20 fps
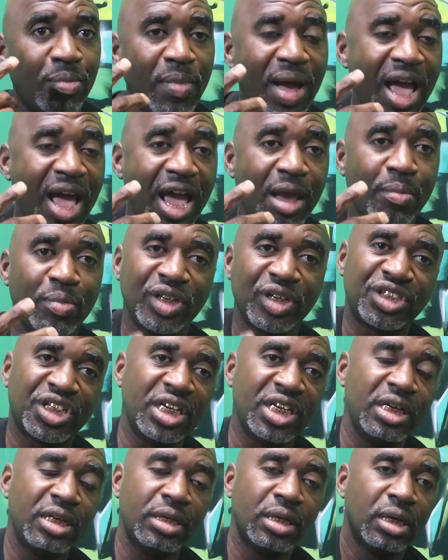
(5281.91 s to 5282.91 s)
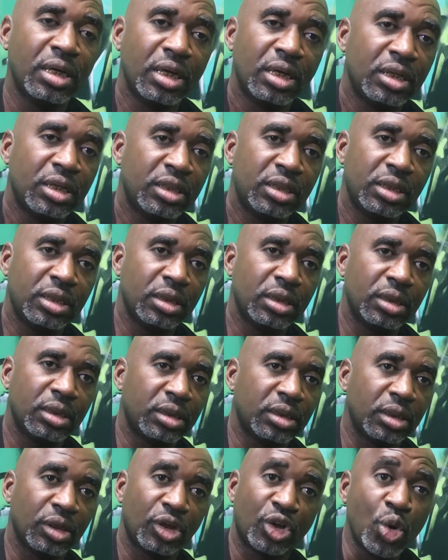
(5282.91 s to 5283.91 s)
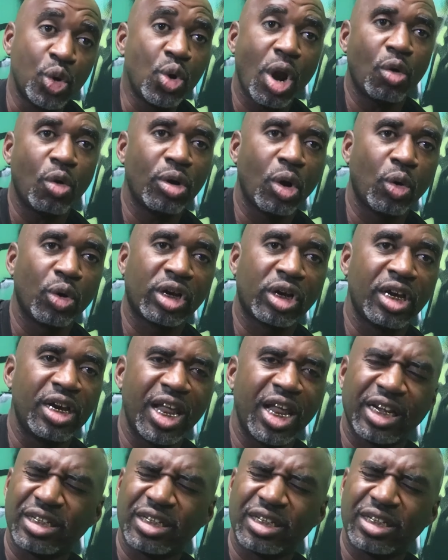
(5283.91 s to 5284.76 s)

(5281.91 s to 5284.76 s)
in her mind but she you don't know the